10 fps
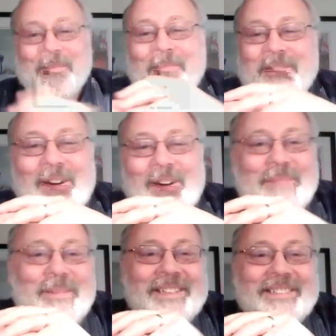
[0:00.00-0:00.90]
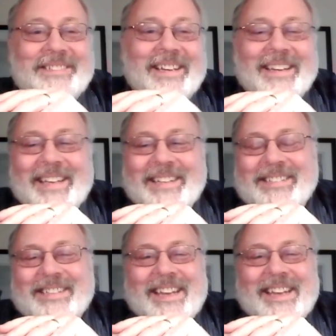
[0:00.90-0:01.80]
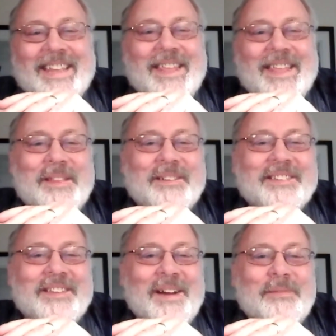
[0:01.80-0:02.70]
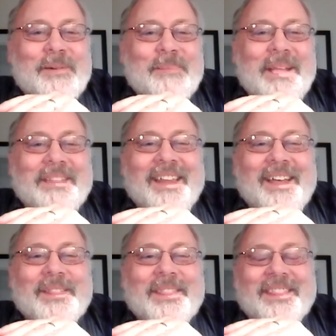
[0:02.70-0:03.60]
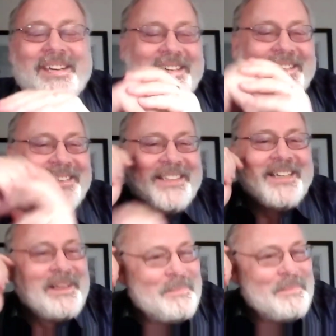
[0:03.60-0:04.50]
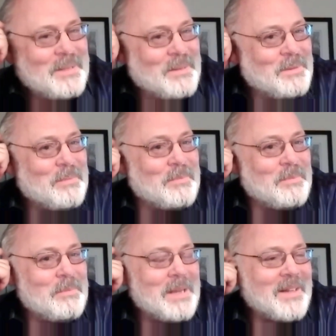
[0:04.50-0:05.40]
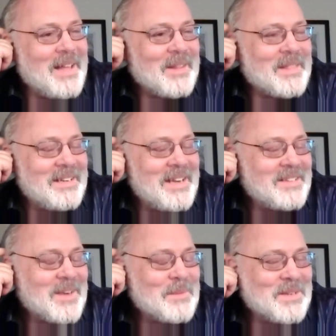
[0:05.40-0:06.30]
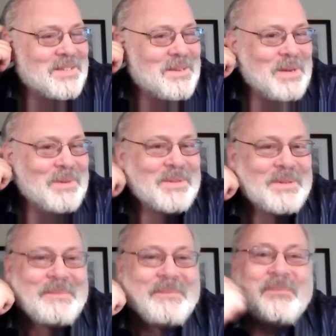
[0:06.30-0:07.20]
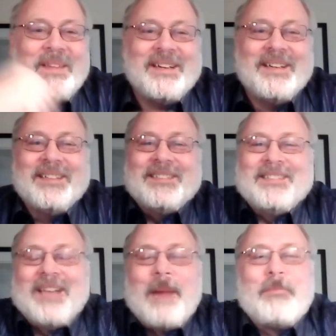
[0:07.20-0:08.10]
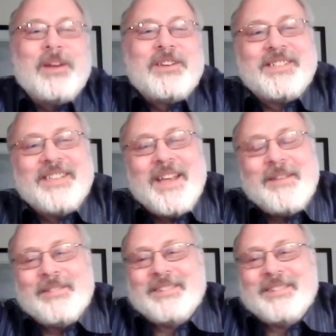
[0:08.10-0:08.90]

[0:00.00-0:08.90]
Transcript: I'm sorry, but it's uh, it's they're designed for mental health, uh, mental health and, and substance abuse. Uh, it's Operation SAFE.